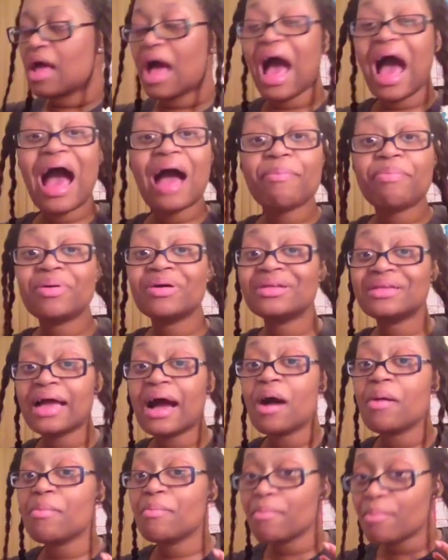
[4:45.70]
I put
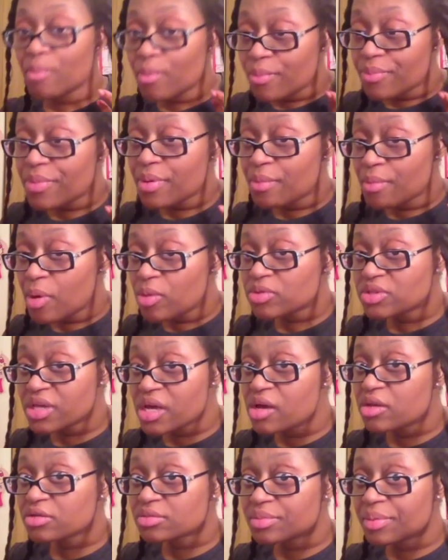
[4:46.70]
down the
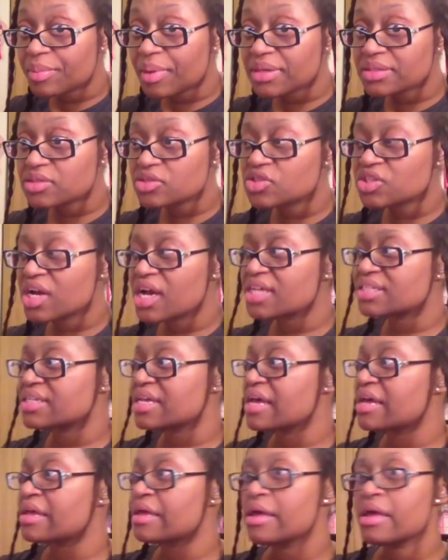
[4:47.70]
motels. Remember, I told you guys
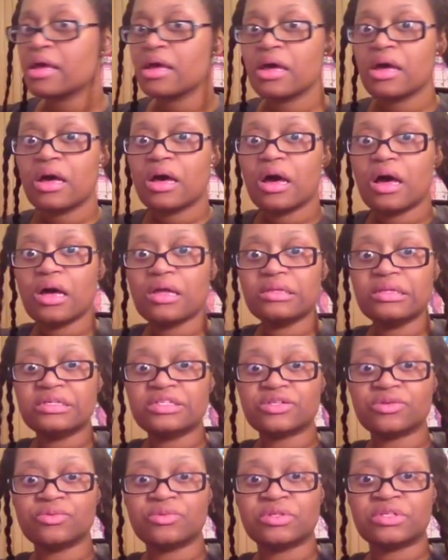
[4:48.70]
that a
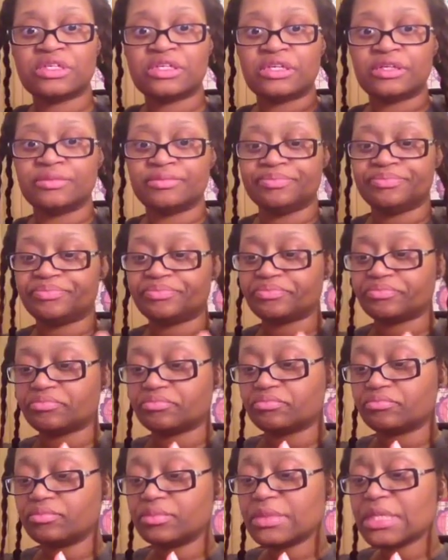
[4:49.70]
lizard was in it.
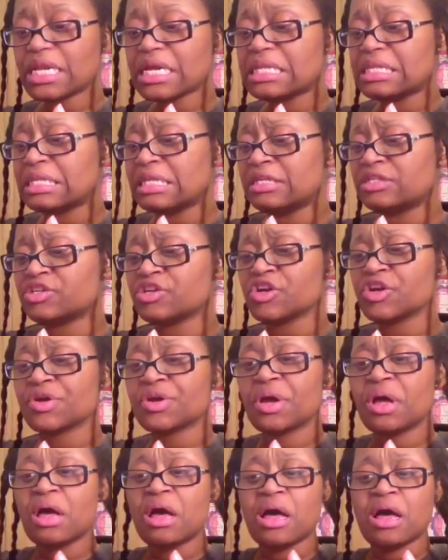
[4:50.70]
Lizard,
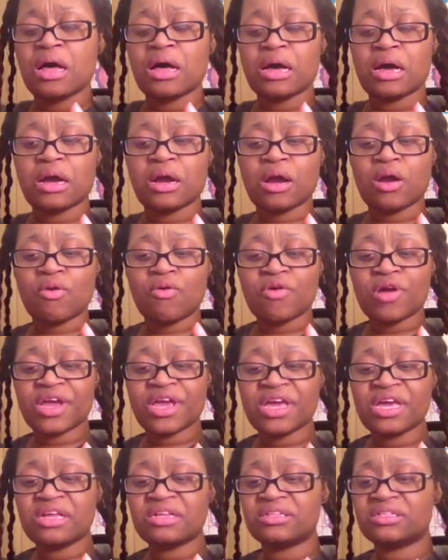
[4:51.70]

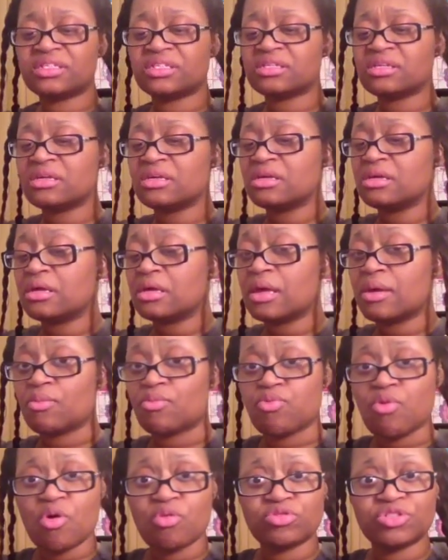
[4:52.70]
crickets,
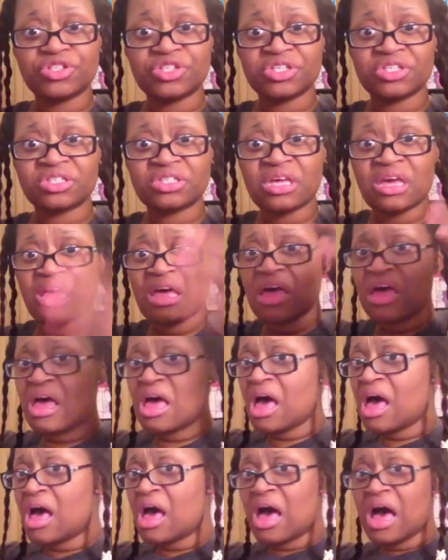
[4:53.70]
roaches,
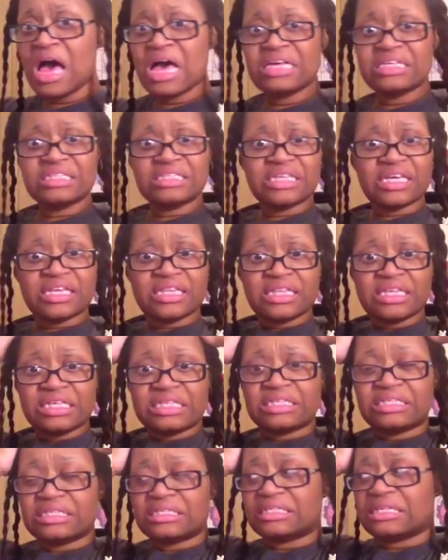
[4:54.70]
I said,
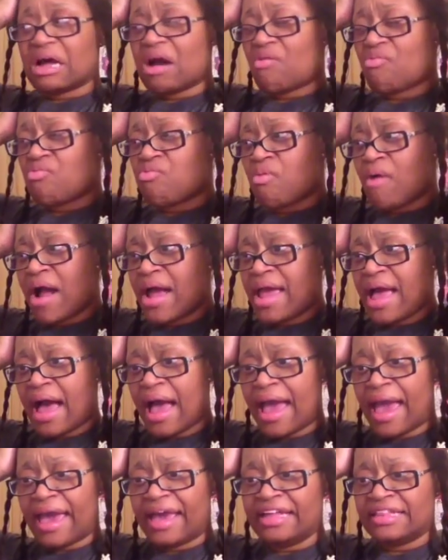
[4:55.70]
this is not right. I
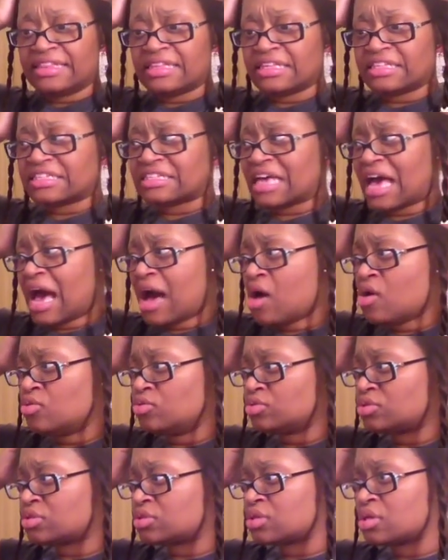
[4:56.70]
hate this
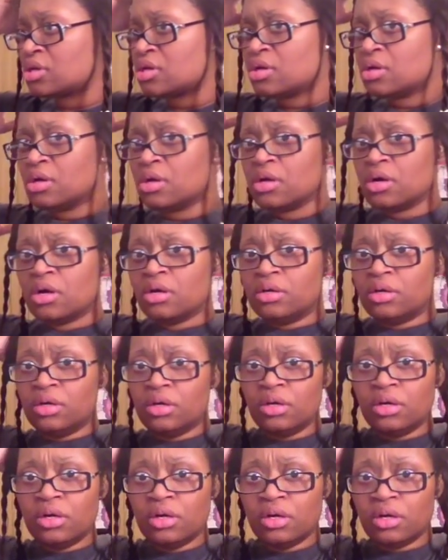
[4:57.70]
house.
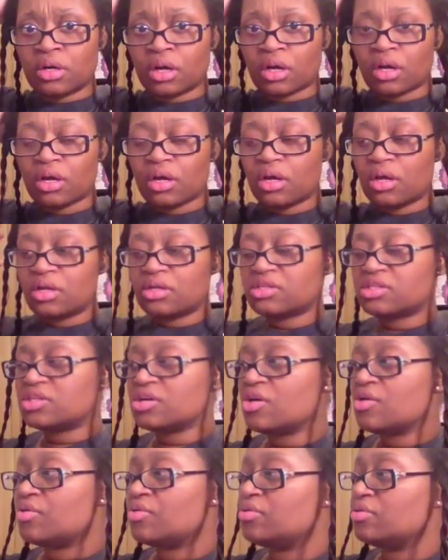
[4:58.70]
Ugh.
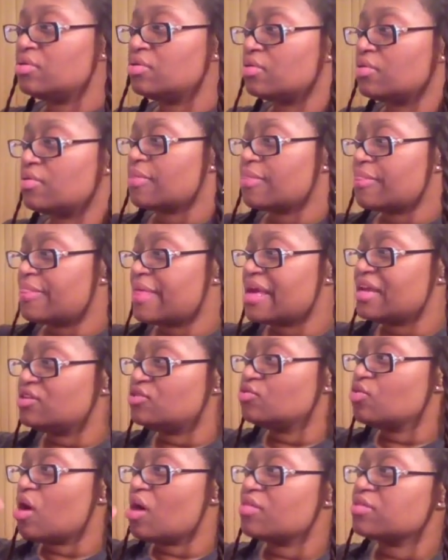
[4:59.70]
So they
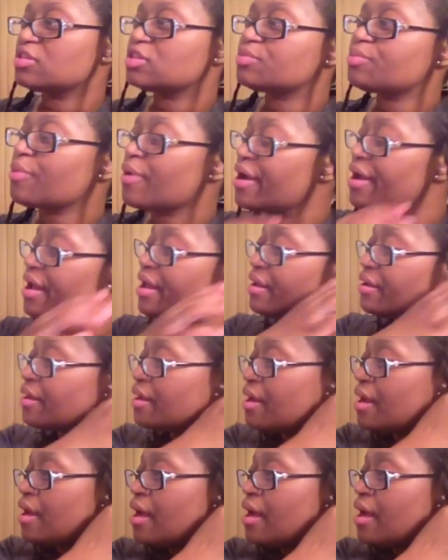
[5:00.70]
do all the spraying.